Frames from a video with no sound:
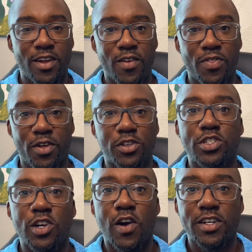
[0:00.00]
They'll
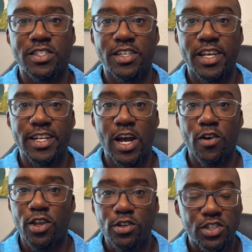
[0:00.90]
start seeking out
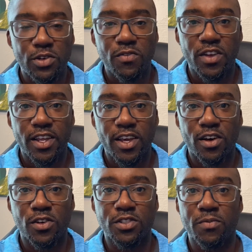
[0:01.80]
YouTube
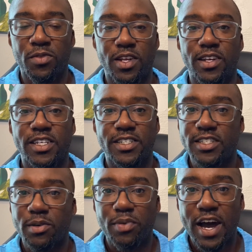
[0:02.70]
videos, listening to
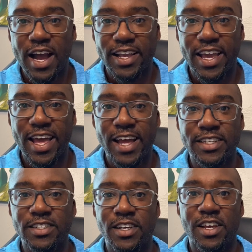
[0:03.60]
podcasts,
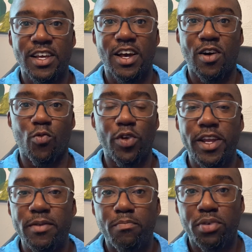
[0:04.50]

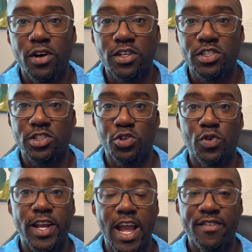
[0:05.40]
reading books, doing
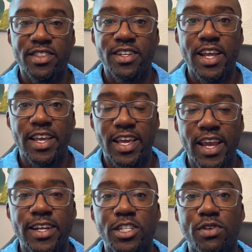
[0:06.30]
everything they can
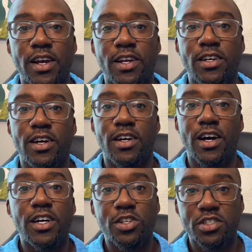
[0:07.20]
to try to
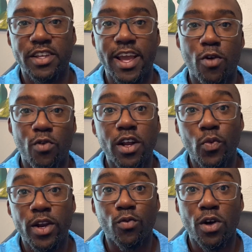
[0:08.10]
understand what
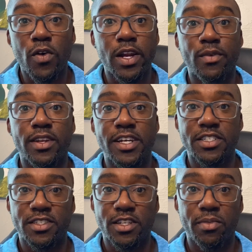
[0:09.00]
went wrong in a relationship and